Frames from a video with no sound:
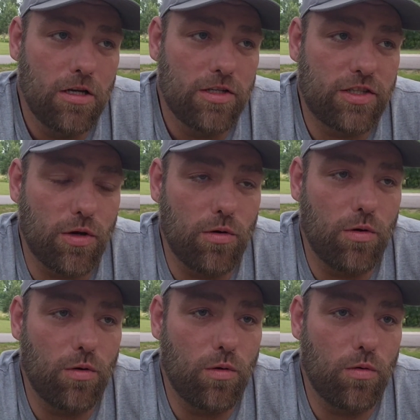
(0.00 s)

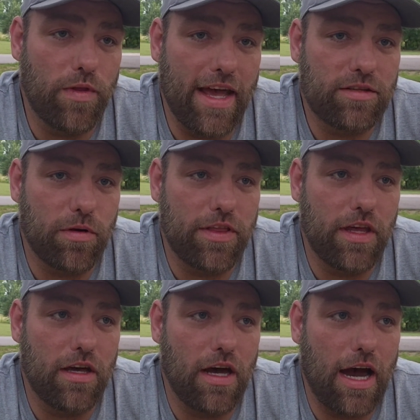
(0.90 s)
So that's what the